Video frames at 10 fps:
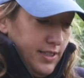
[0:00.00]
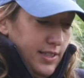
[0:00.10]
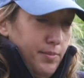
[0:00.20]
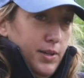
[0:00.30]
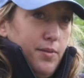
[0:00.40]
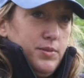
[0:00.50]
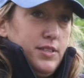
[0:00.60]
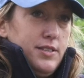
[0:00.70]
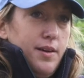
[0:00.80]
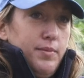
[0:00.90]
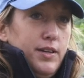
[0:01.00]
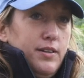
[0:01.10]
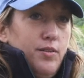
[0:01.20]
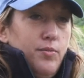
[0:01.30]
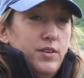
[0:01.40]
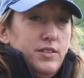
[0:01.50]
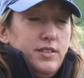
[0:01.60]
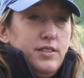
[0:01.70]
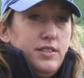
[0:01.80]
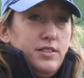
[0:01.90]
can then become systemic, and once
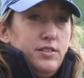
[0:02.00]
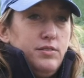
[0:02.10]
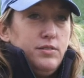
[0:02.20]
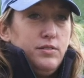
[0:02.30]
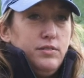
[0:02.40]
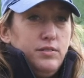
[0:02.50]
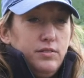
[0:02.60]
it's into the